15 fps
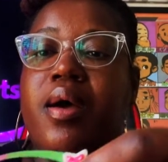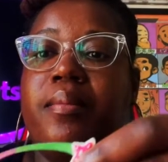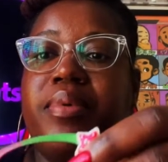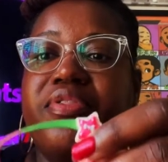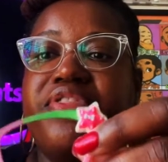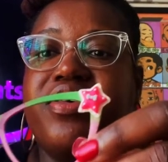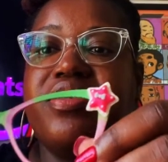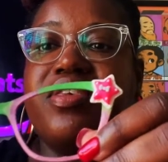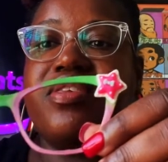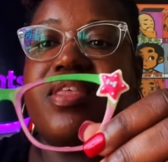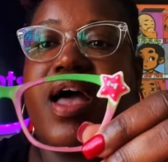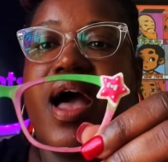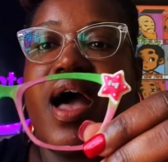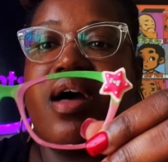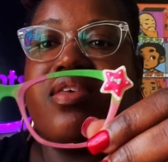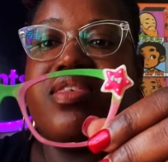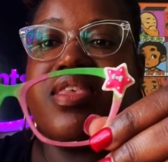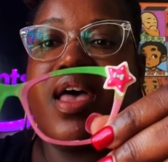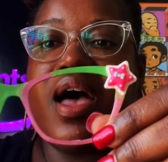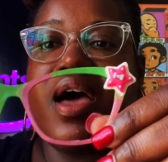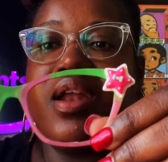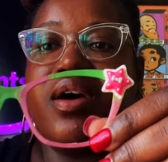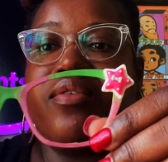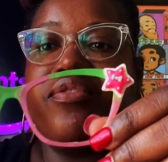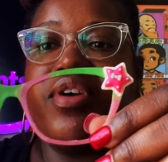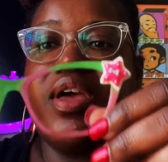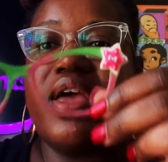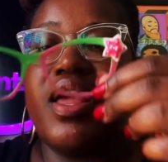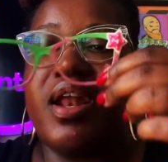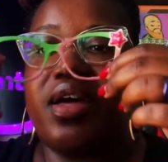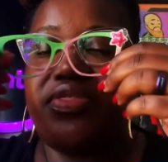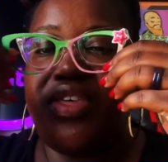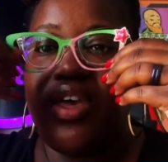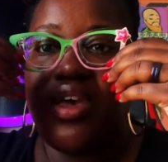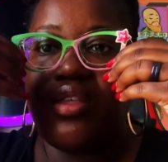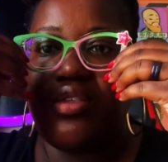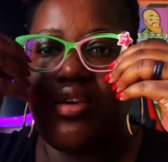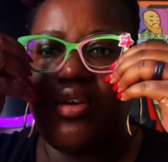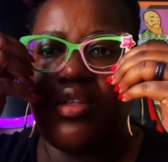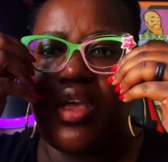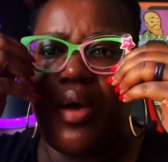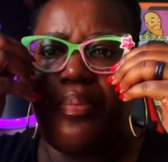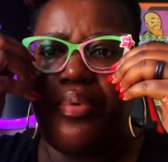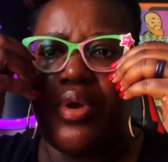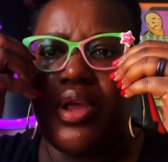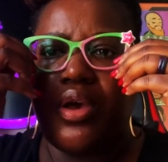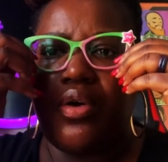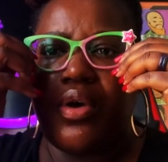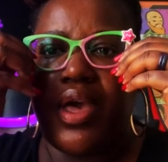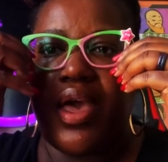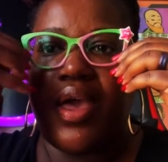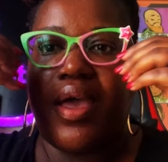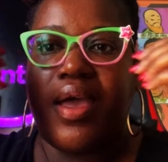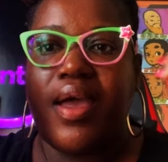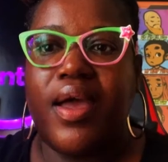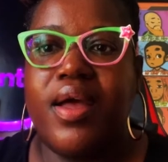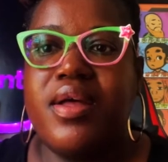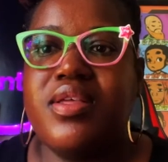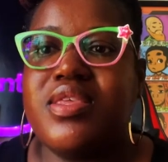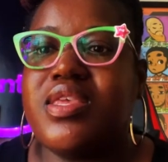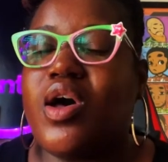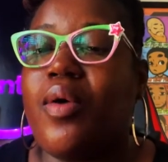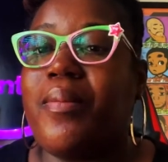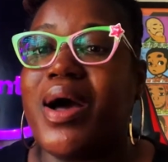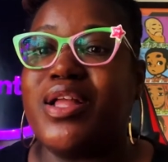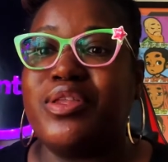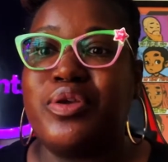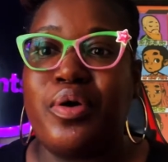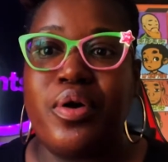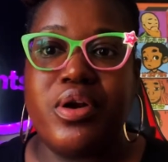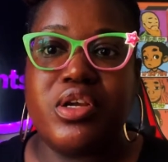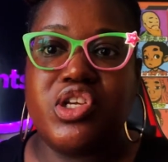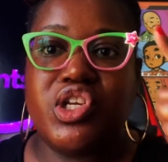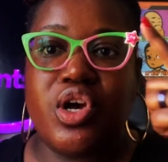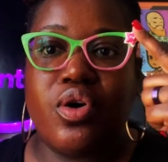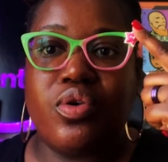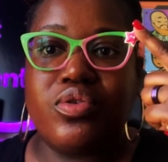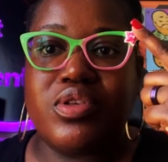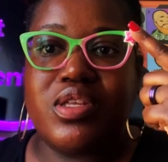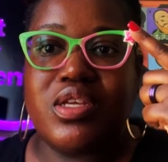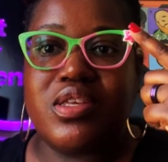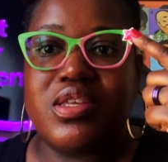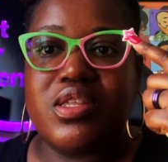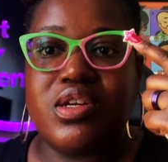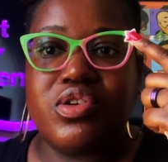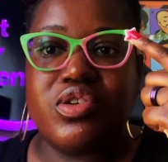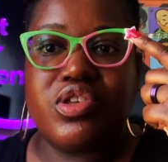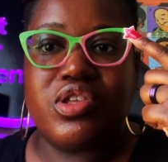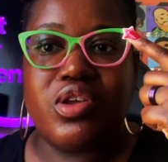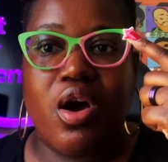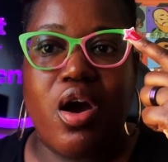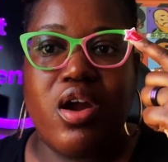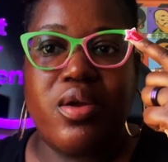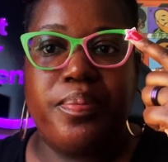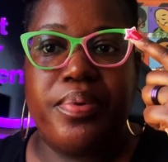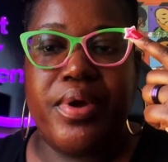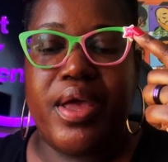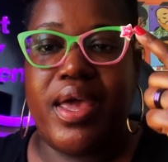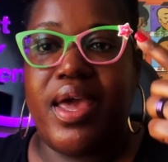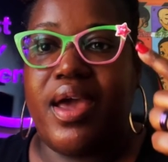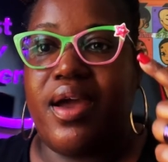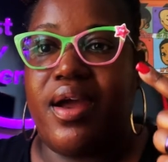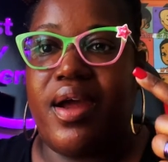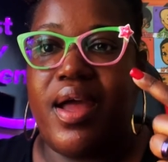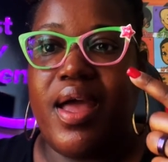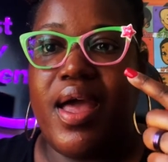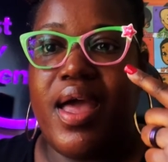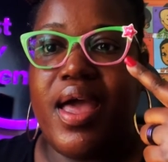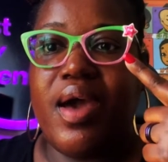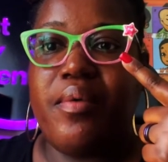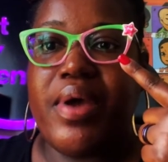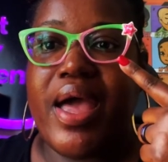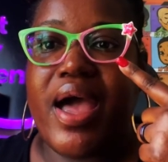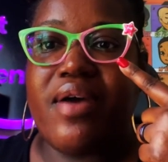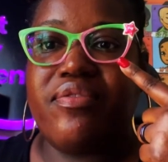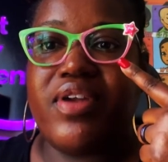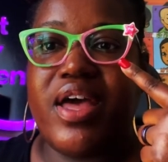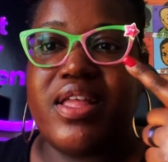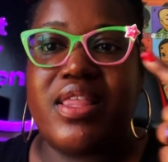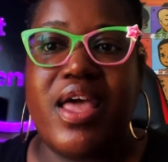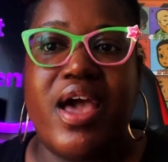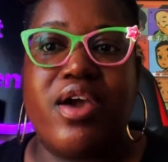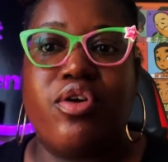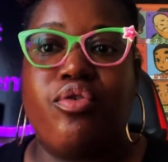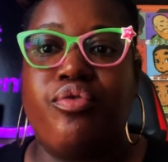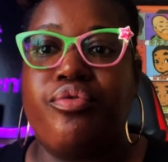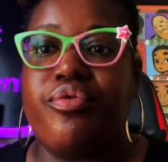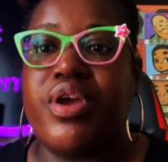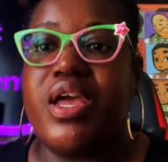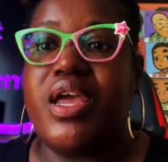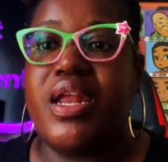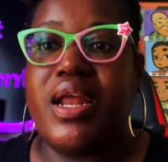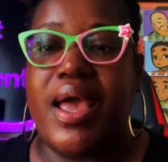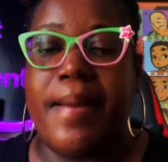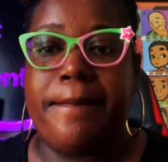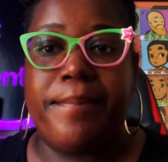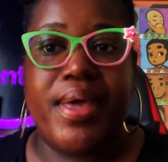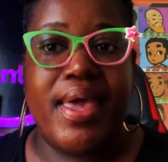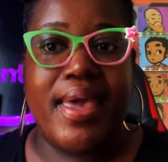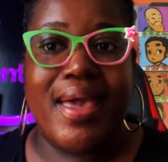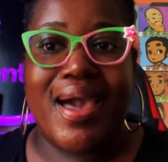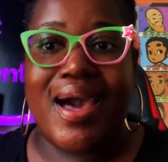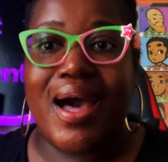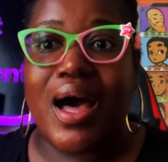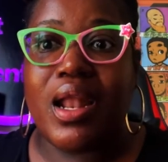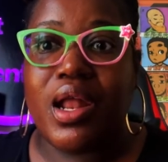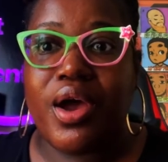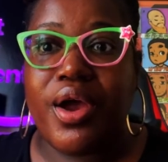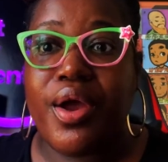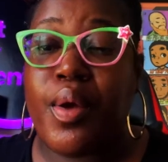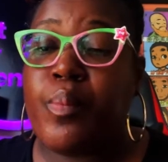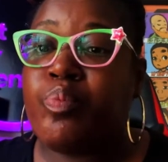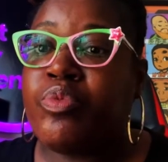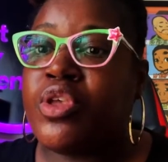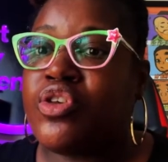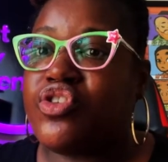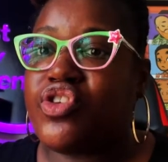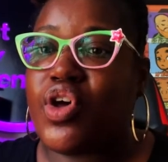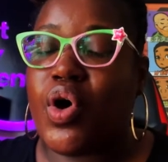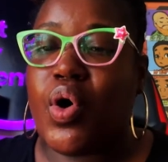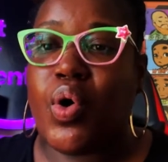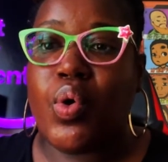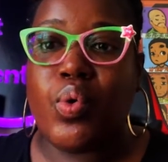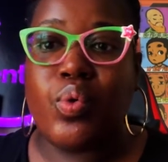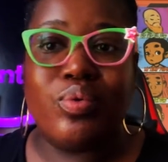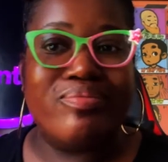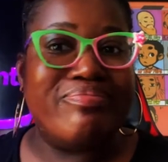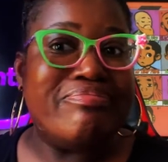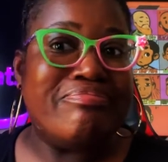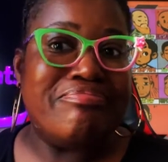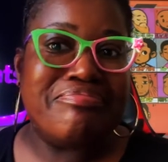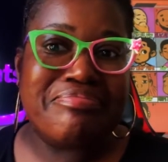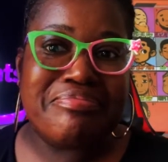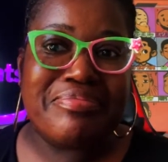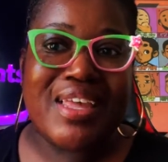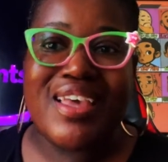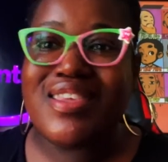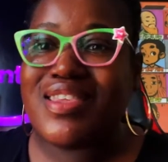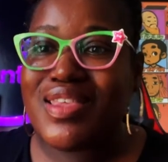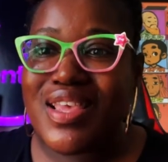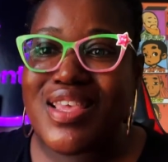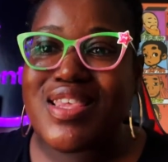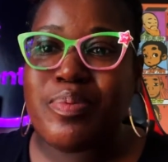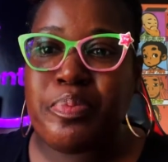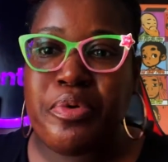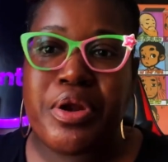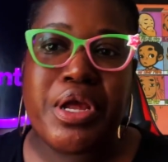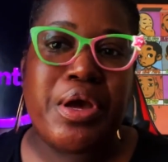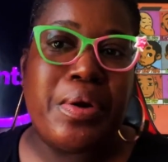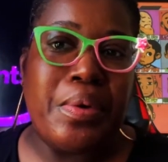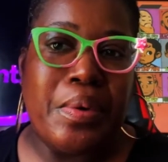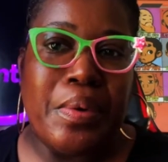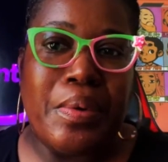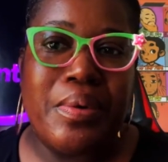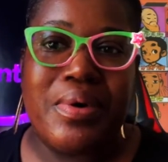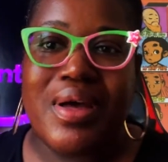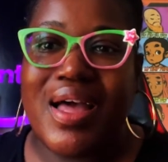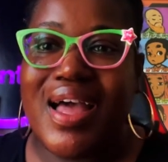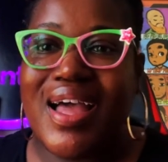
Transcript: But this is the outside of it, and I think it turned out pretty okay. So my daughter chose this little star to put here, and we have like that green and pink color. So it's pretty cool.